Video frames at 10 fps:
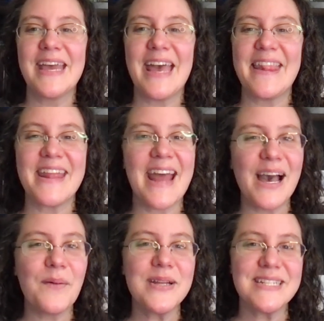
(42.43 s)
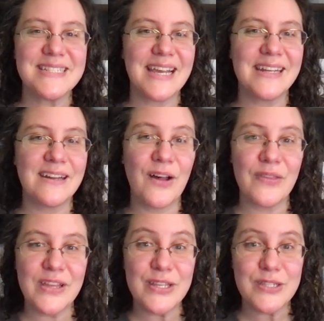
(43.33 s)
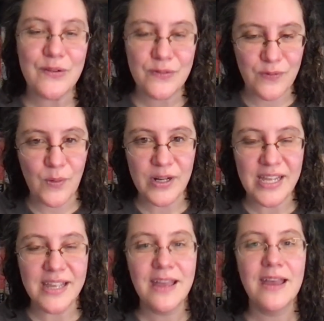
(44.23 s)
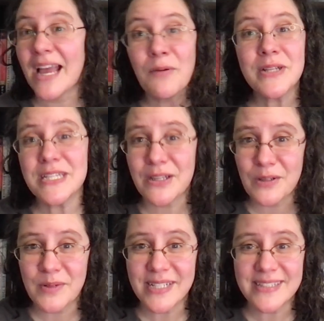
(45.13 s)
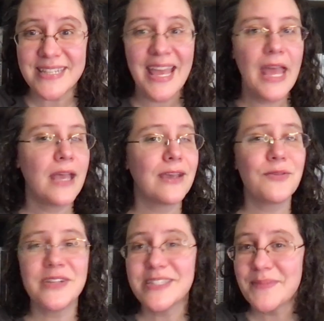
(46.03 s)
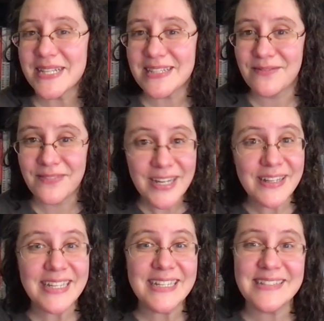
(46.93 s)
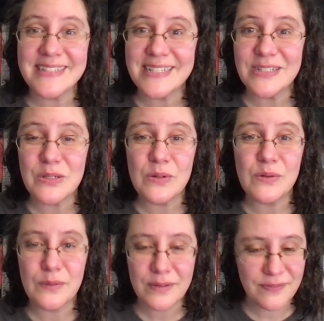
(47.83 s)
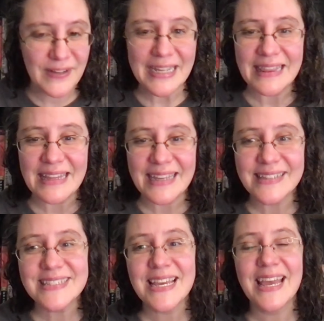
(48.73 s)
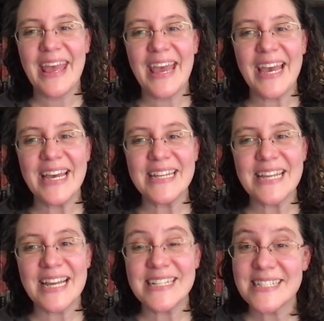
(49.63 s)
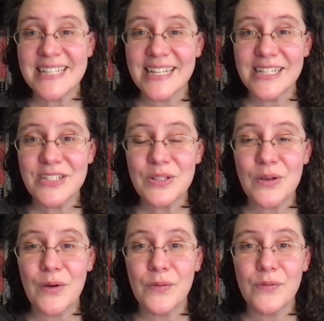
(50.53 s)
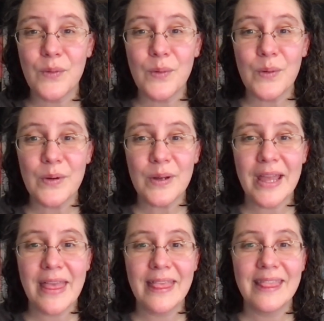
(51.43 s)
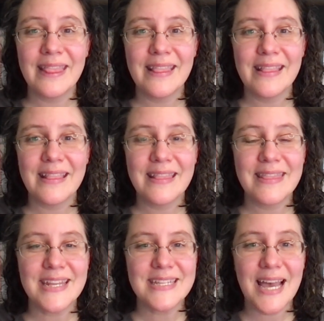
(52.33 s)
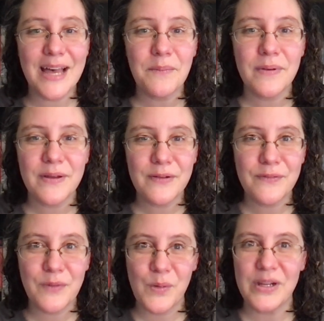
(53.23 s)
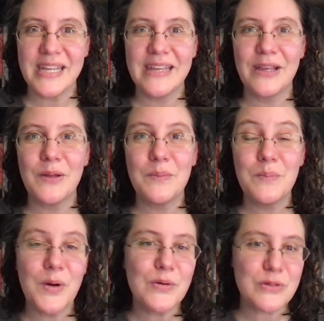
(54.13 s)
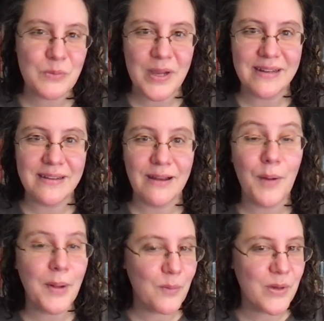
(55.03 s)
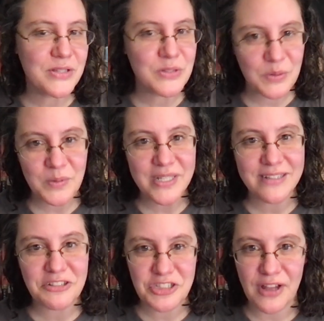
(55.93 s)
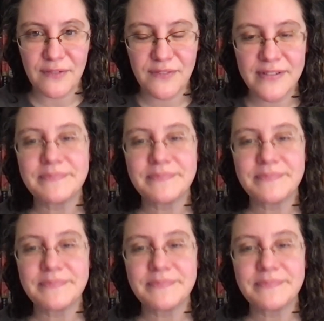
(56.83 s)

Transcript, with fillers: And then how I decided on these 40, I went to Goodreads. Goodreads makes it very easy to find things, and I decided to go for the top 40 most rated on my want to read shelf.